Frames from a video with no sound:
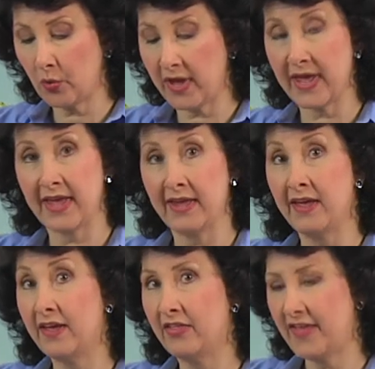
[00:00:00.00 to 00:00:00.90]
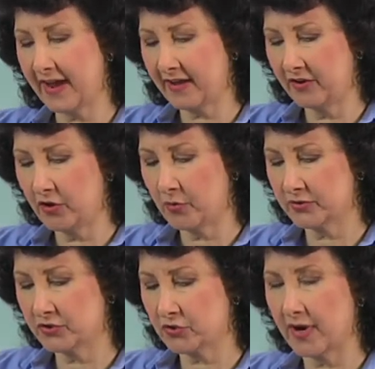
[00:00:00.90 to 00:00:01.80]
way that can go
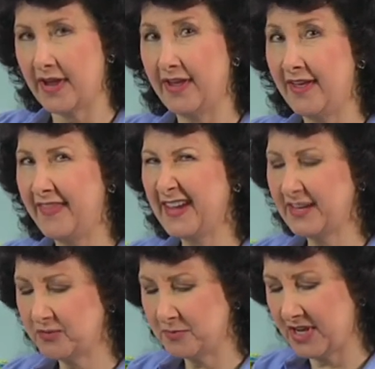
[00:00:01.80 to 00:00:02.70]
astray. That gives me